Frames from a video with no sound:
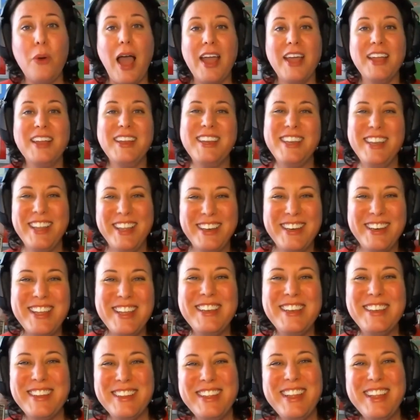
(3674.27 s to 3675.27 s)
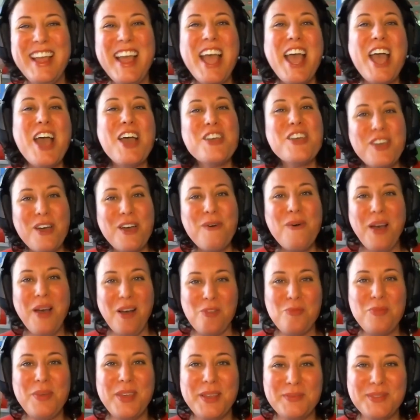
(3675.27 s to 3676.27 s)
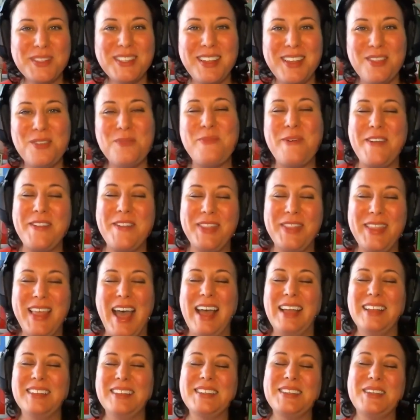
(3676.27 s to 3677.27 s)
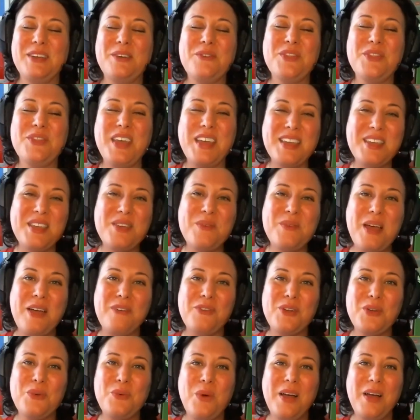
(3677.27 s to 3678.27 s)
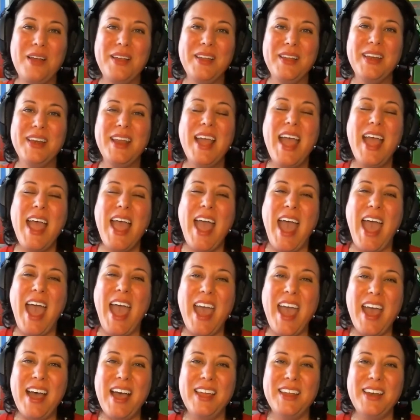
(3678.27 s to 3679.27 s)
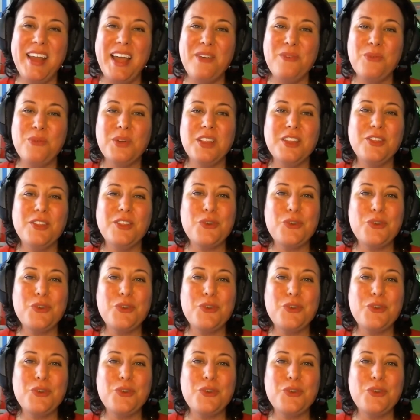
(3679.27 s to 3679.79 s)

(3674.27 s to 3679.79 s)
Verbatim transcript: i need to go help him celebrate that so thank you everyone and i really